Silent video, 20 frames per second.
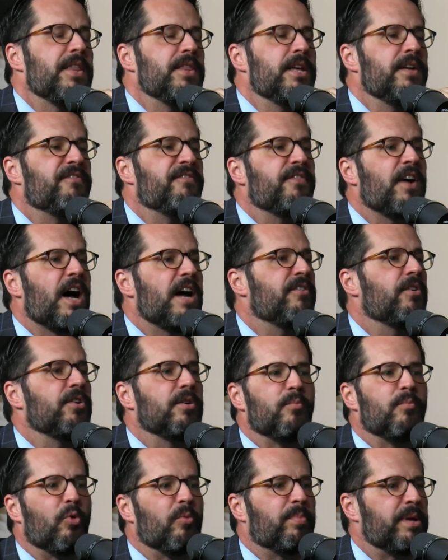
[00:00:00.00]
and then
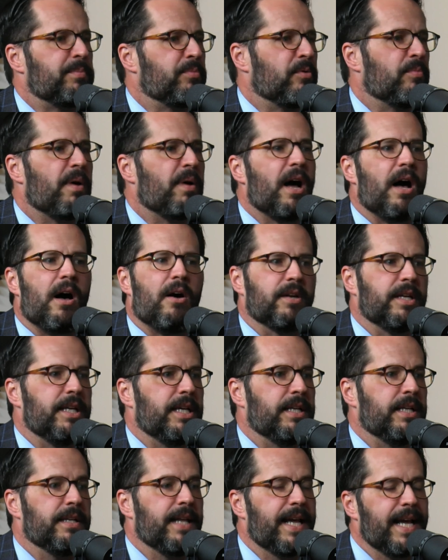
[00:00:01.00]
500 more people piled
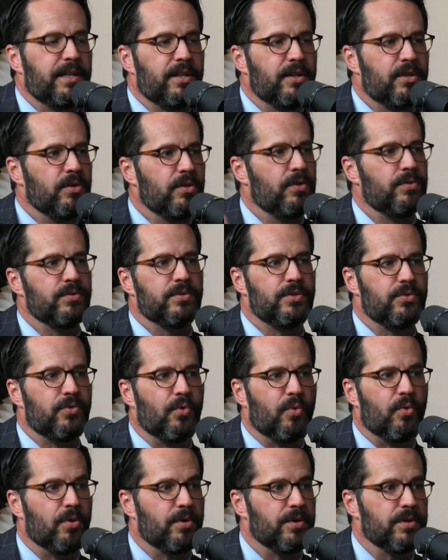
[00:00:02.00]
in. They had to close the
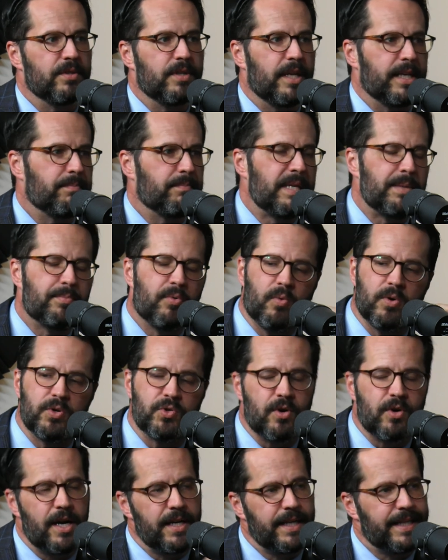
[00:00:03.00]
doors. Like people
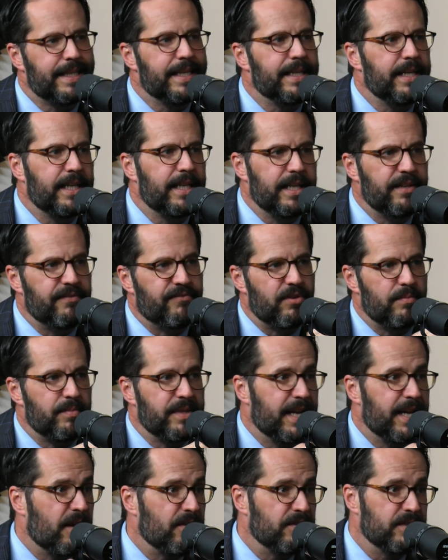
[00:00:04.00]
were trying to get in
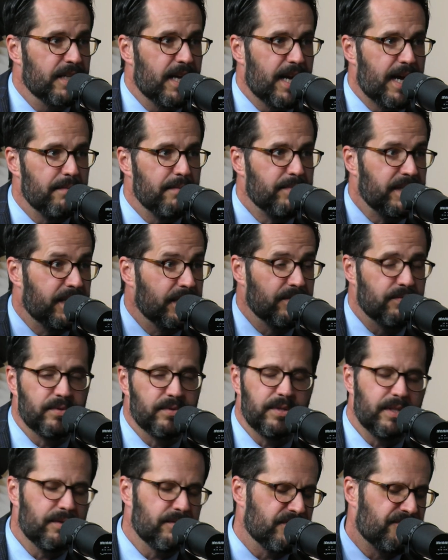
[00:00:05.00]
from the outside because
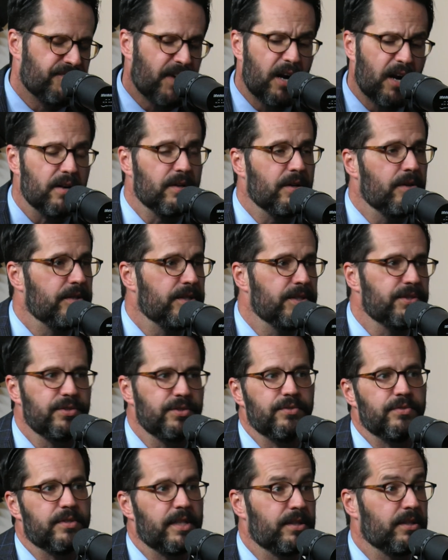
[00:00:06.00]
it was, it was fire code
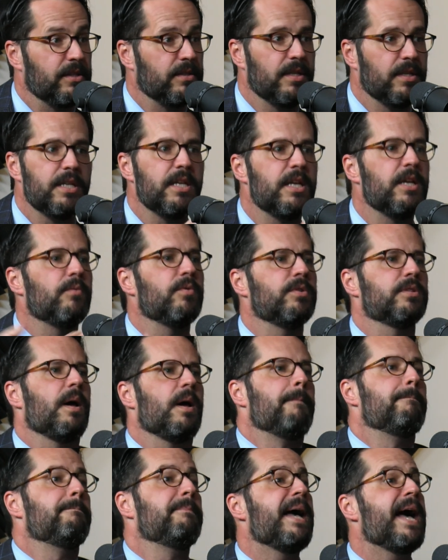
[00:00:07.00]
issues. They couldn't. It
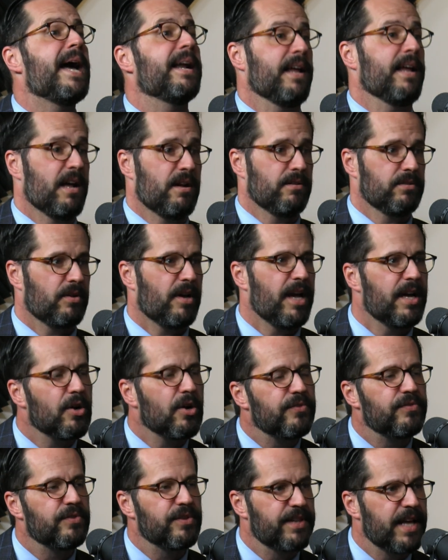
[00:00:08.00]
was a madhouse. So I
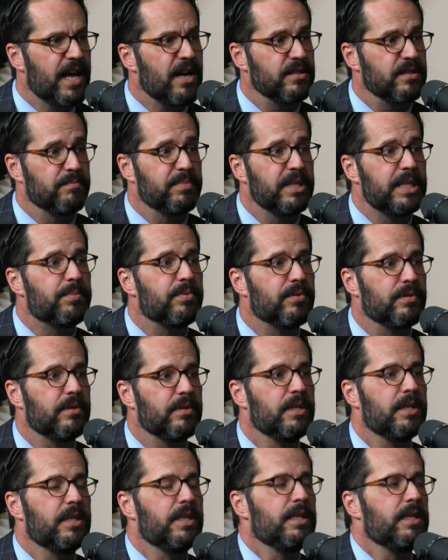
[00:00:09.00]
had over a thousand
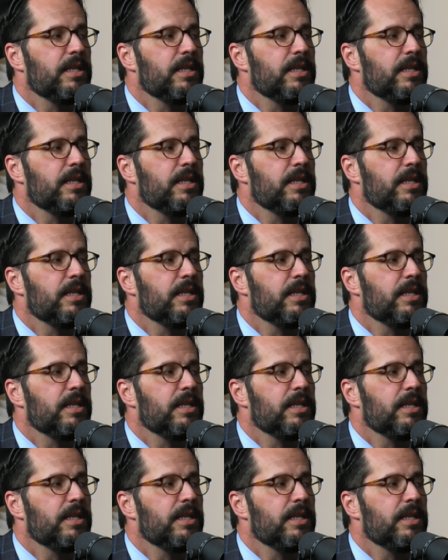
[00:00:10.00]
people,